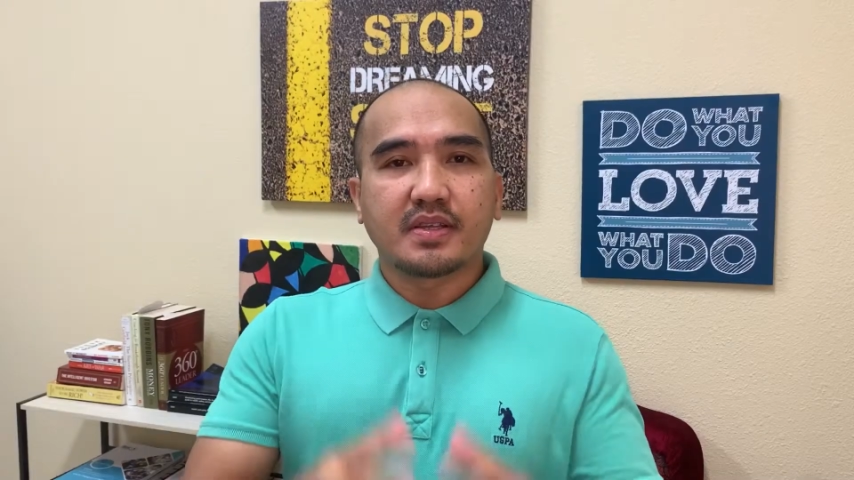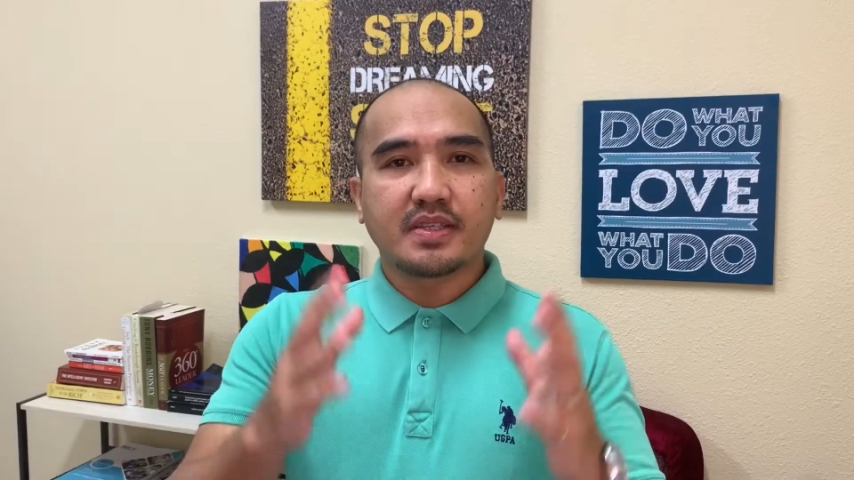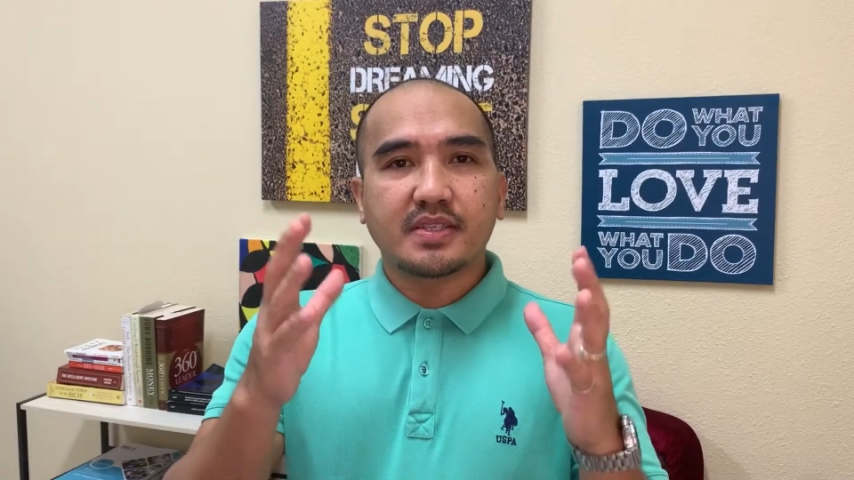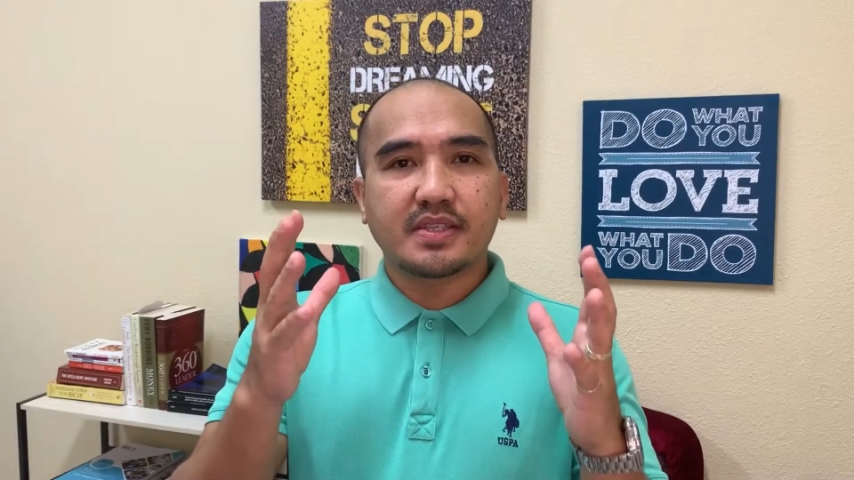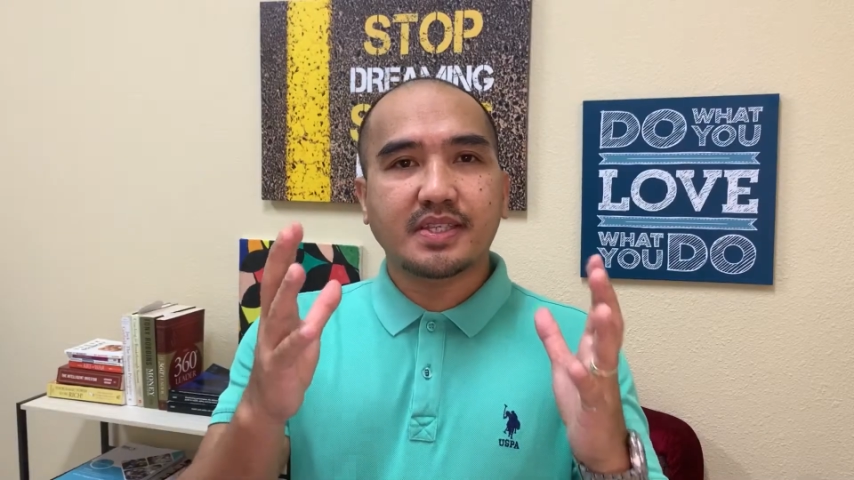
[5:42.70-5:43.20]

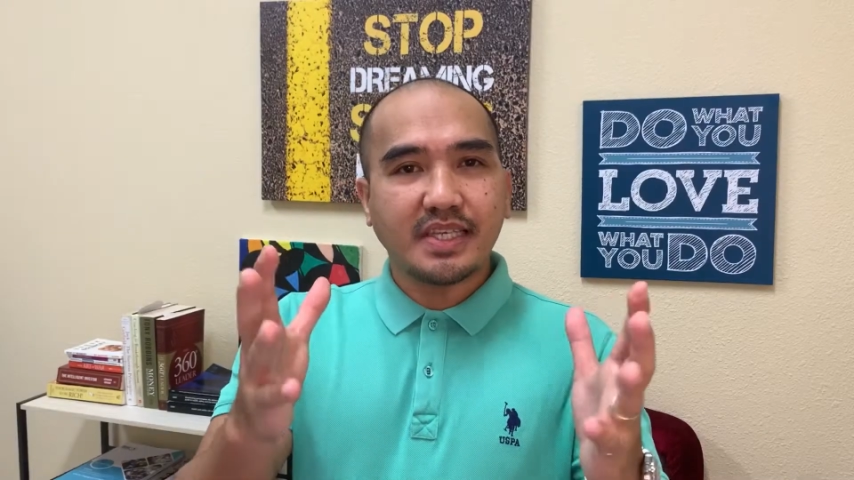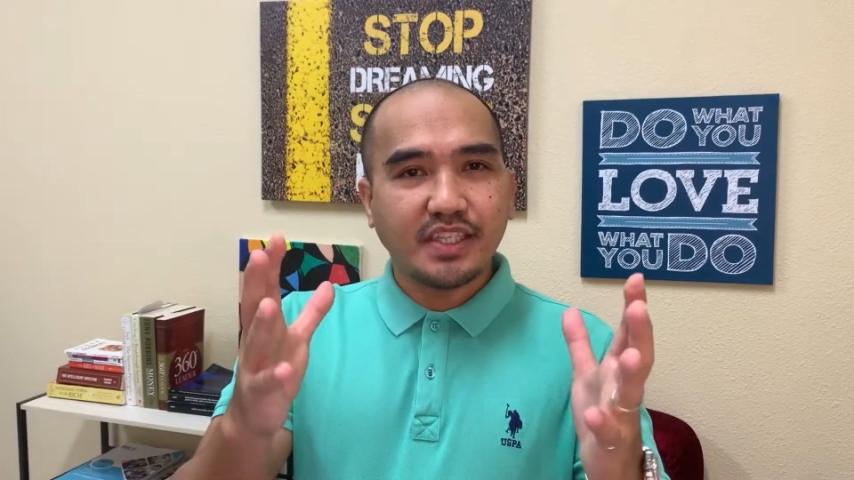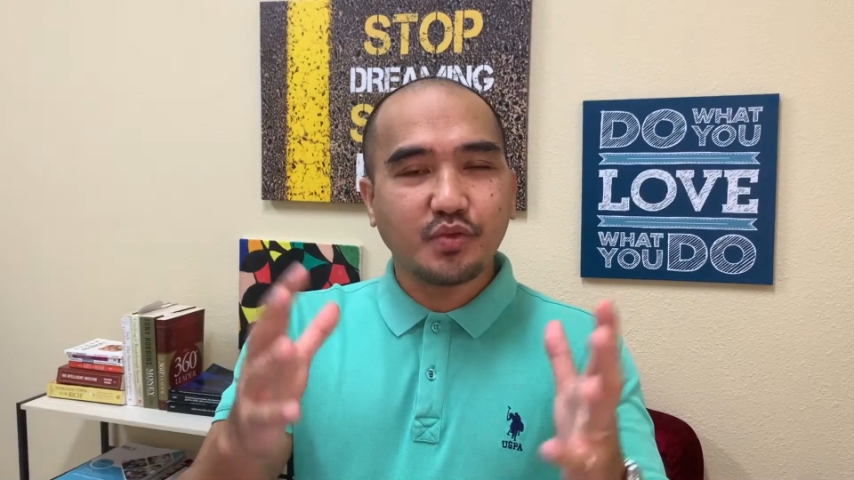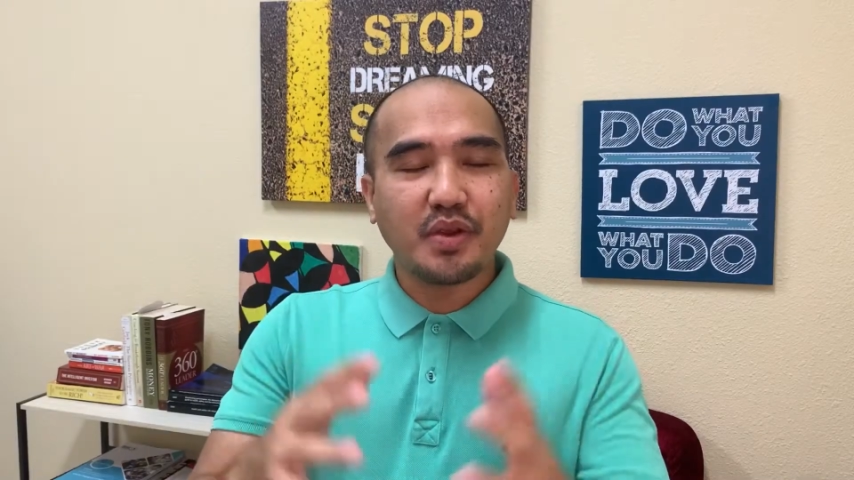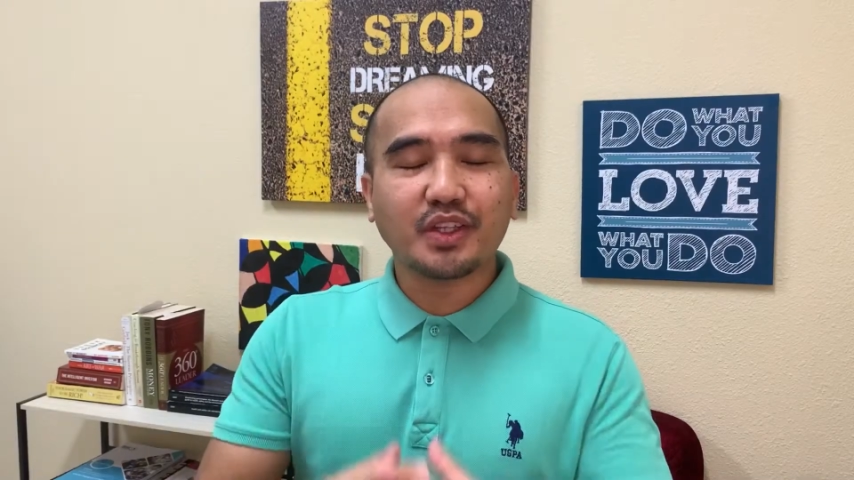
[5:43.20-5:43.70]

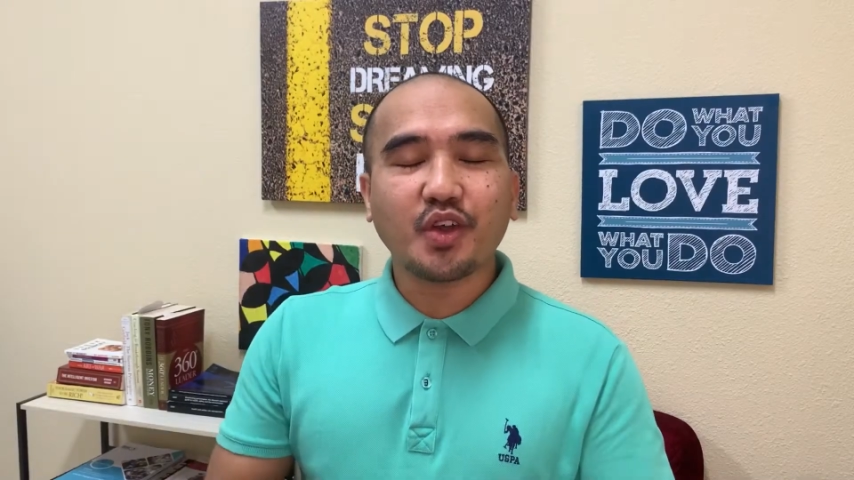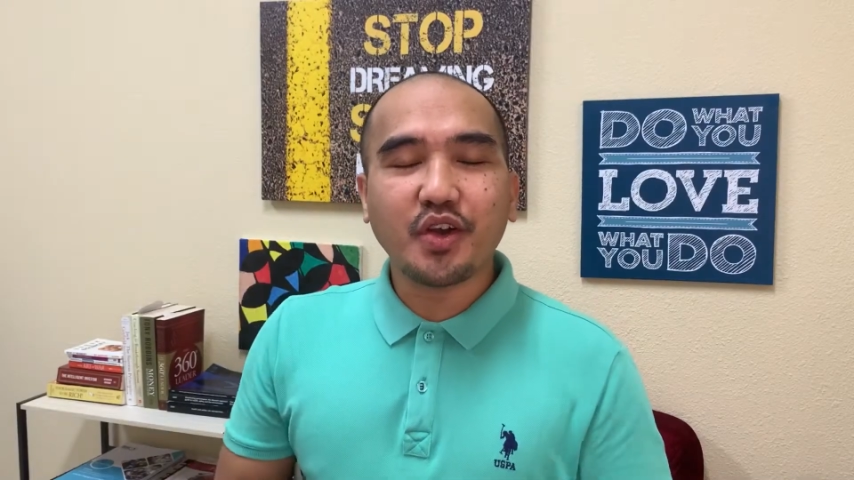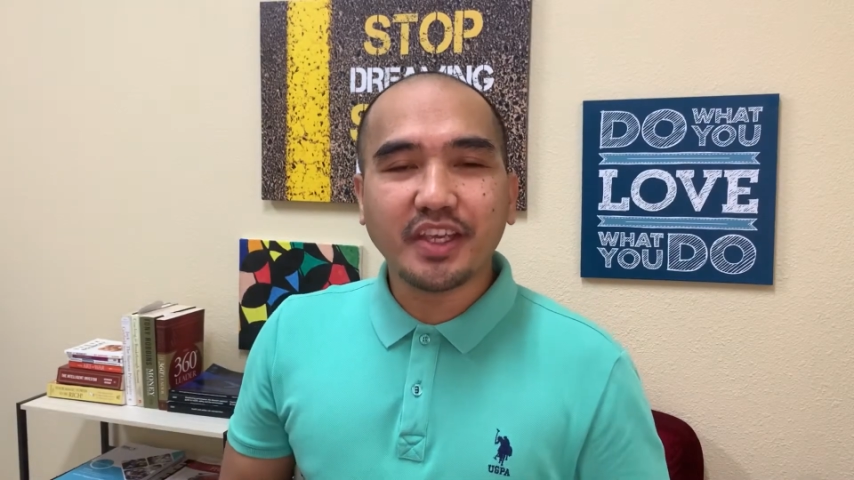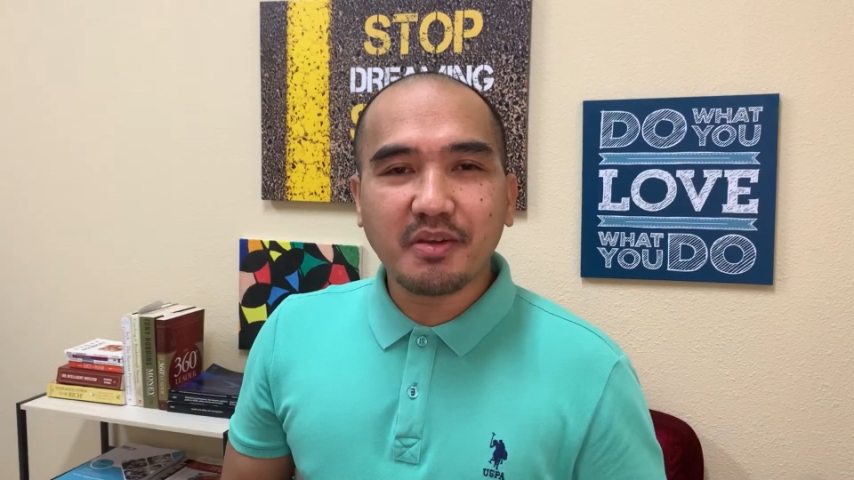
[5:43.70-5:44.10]
Since we are talking